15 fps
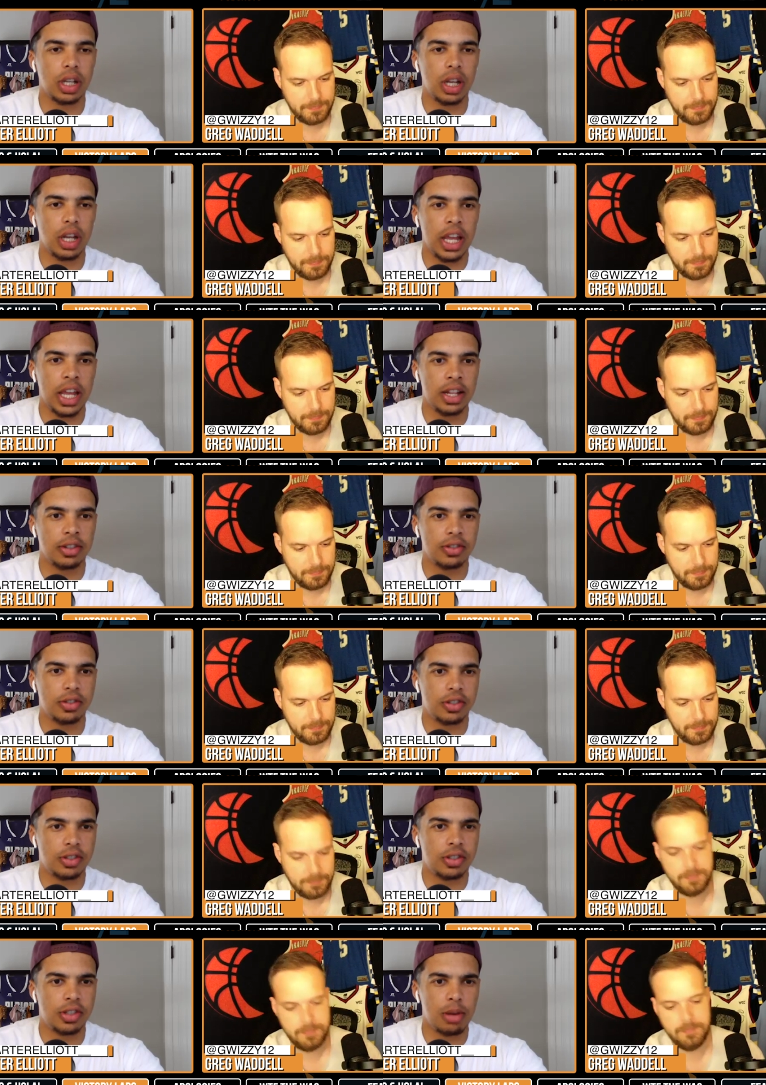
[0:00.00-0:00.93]
Speaker 1: in
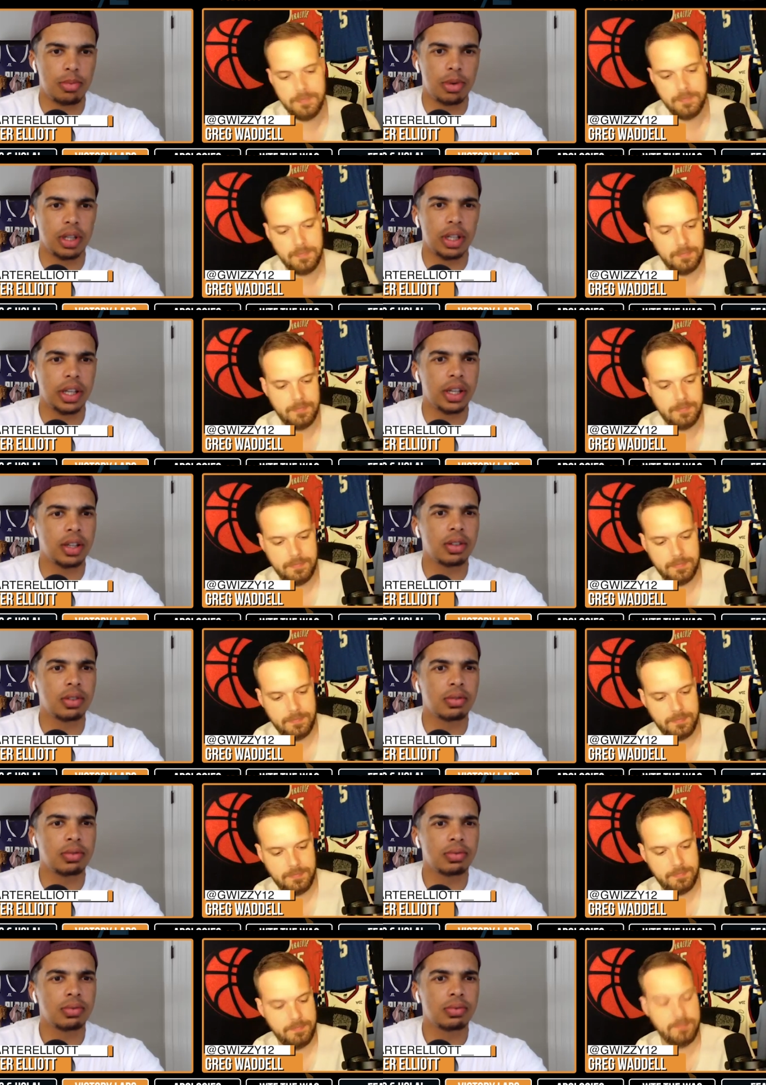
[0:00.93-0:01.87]
summer league.
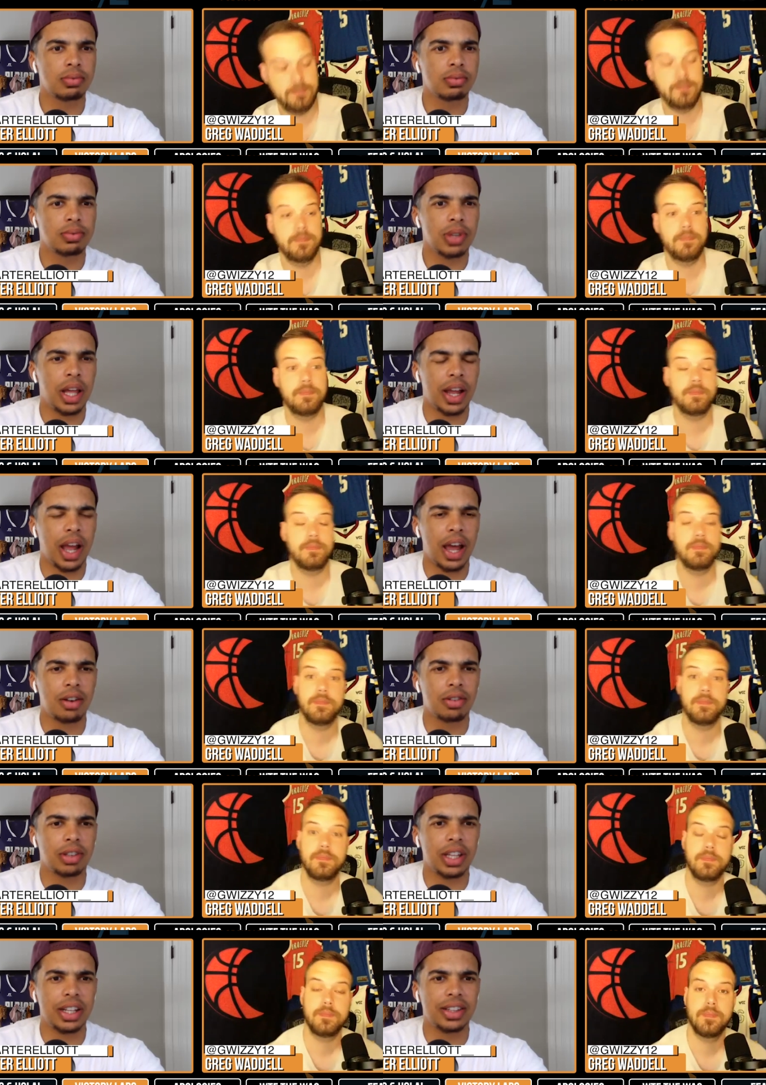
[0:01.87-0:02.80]
Like I
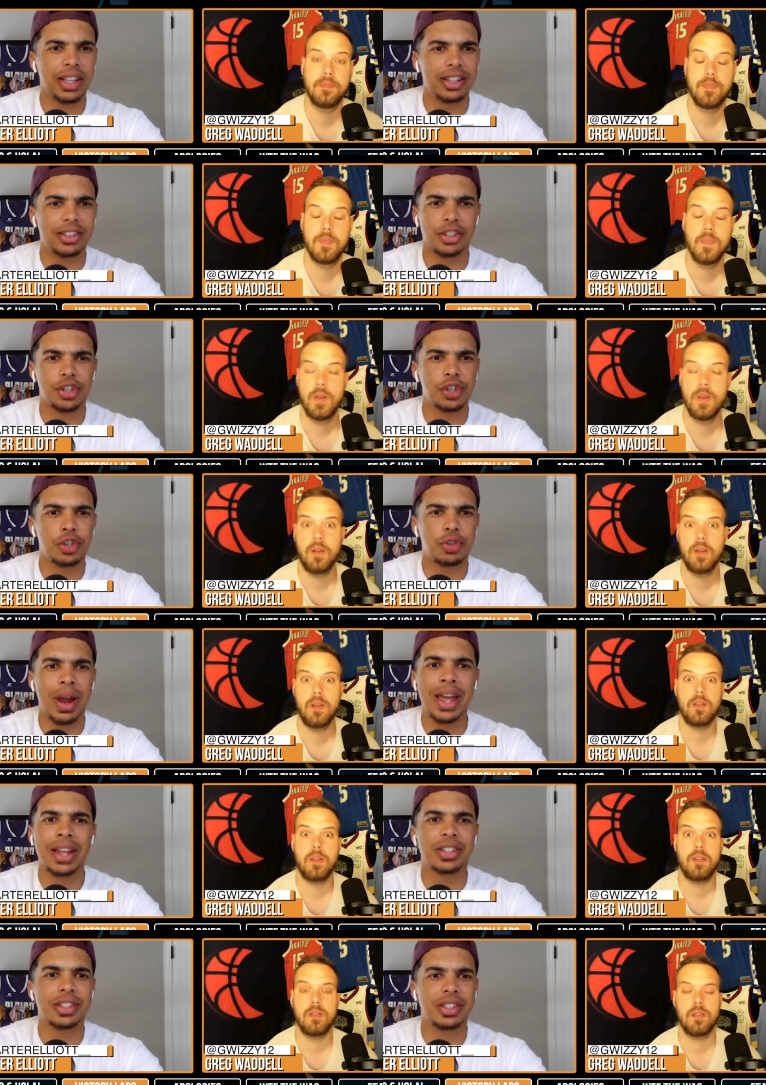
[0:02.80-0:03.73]
don't think that's a
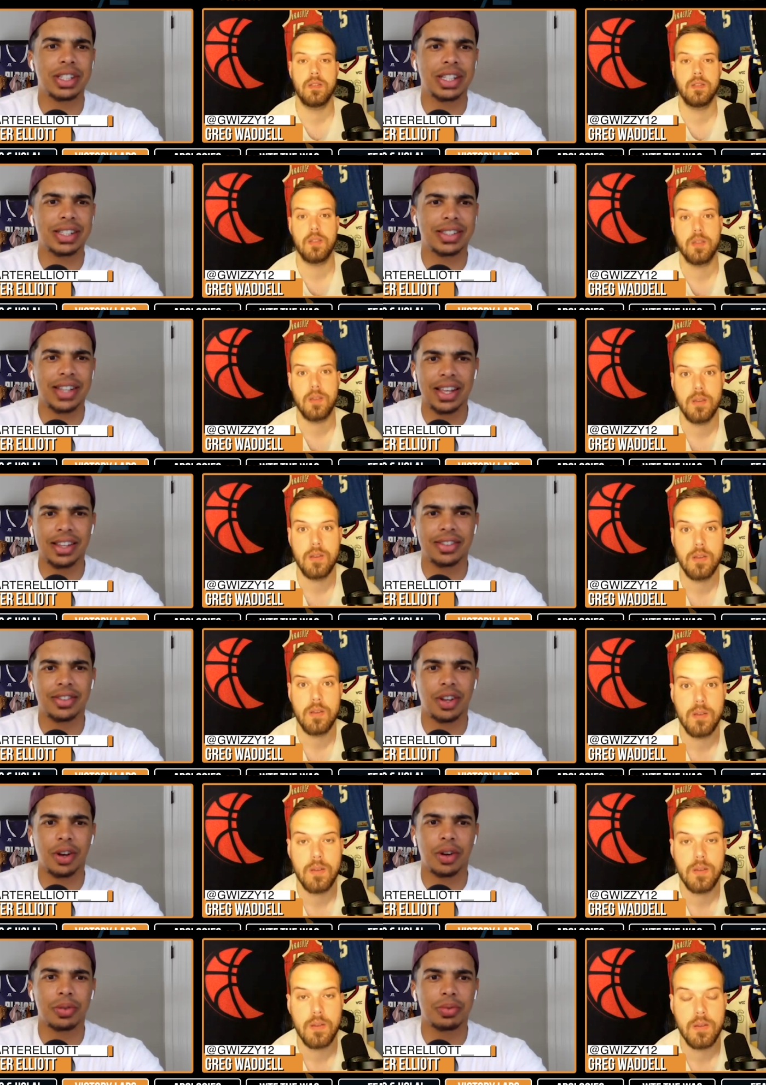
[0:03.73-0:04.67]
stretch to say
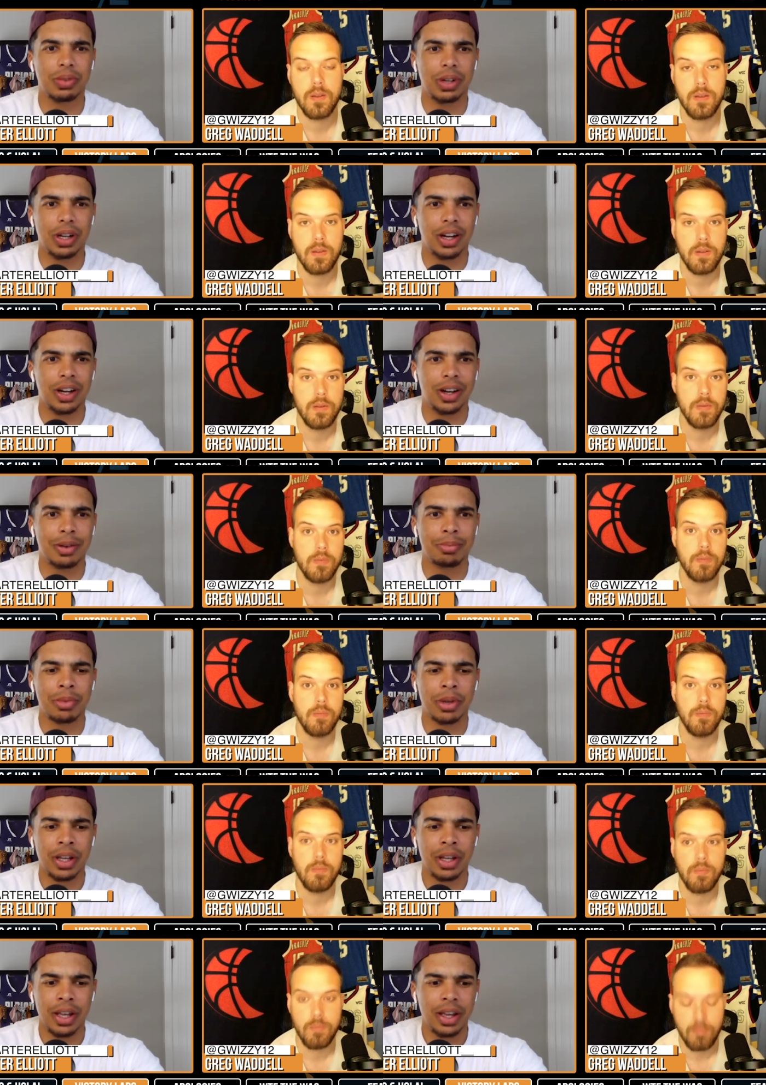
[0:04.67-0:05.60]
so. Um,
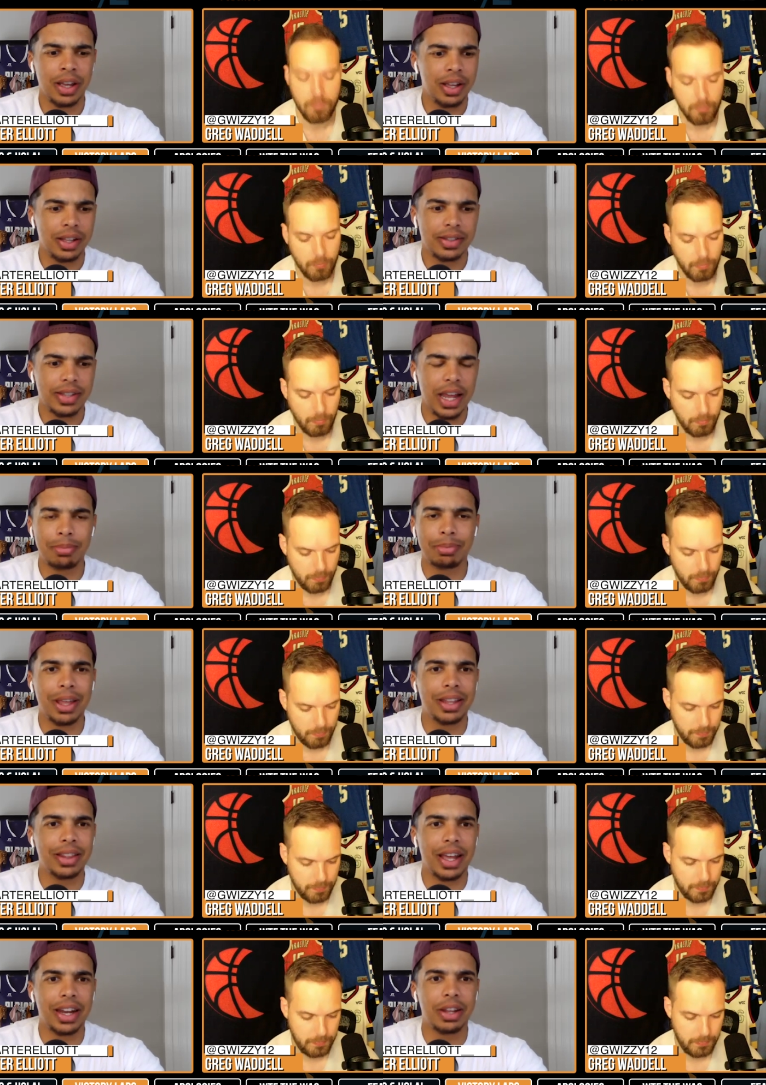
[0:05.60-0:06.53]
same
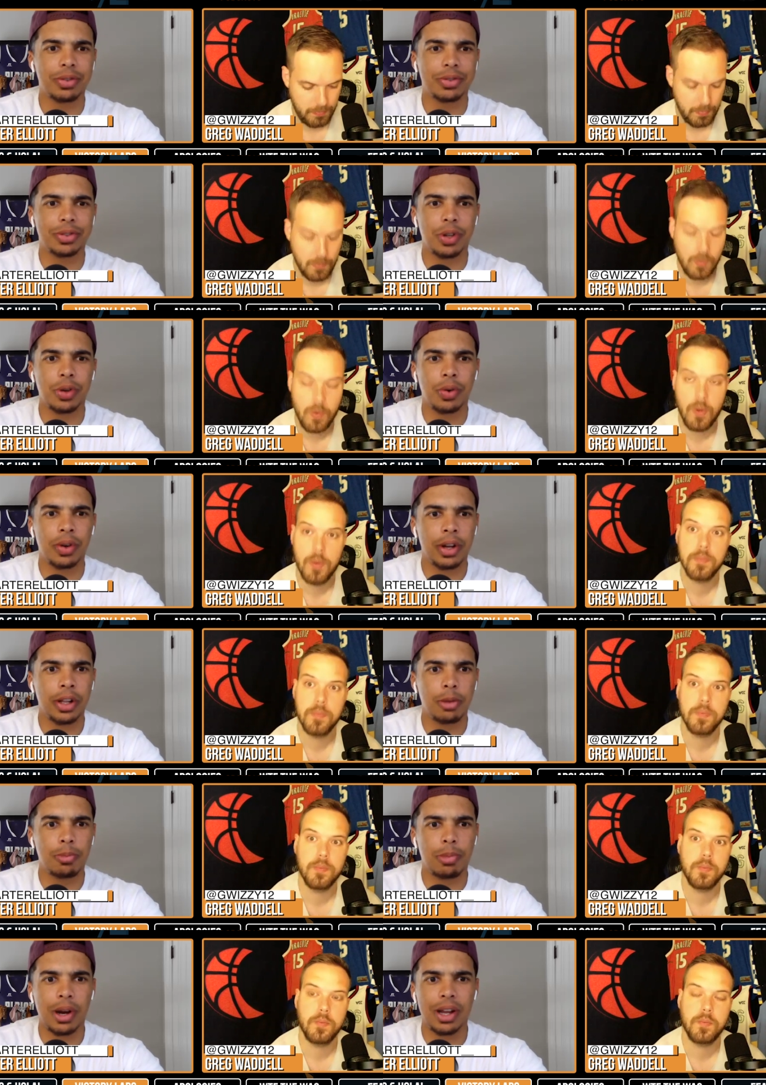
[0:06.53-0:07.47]
thing that he was doing
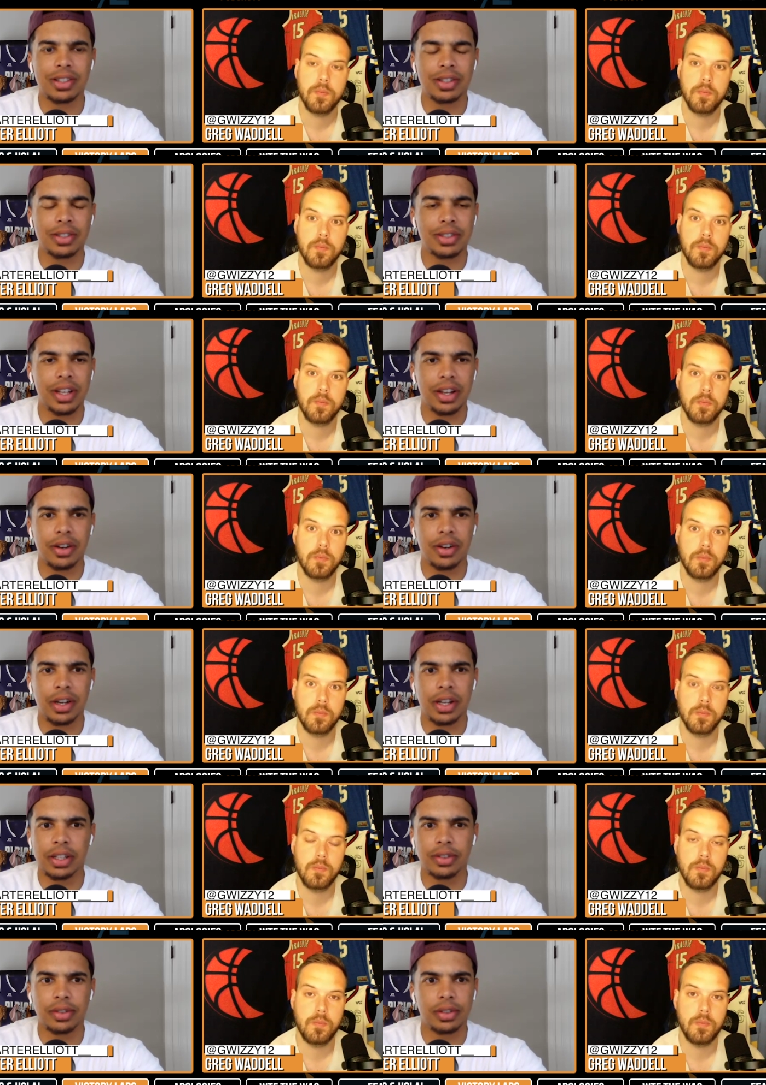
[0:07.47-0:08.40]
at the Breslin Center
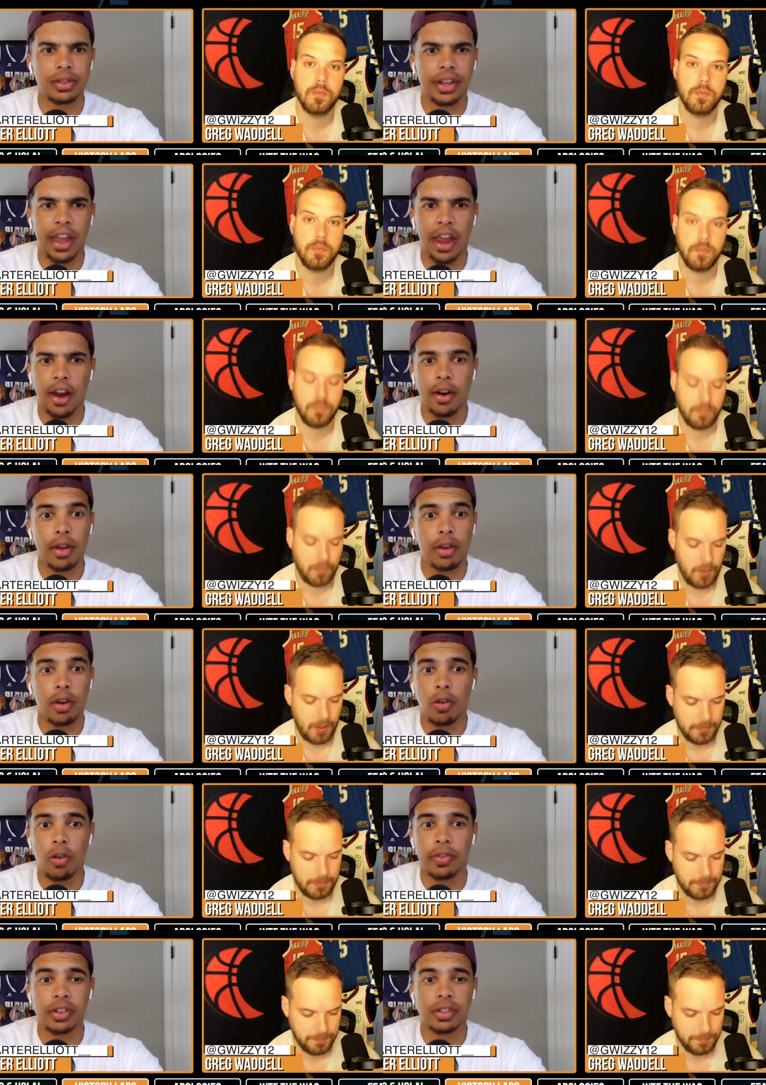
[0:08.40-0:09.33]
is carrying
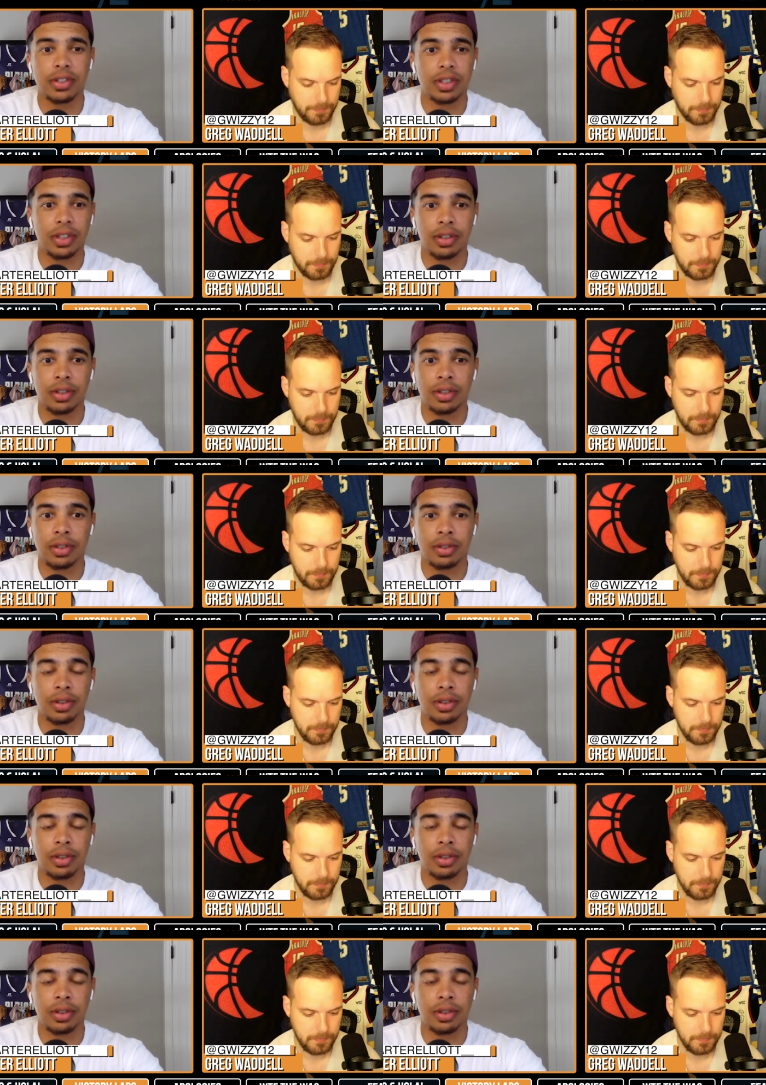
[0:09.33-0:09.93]
over to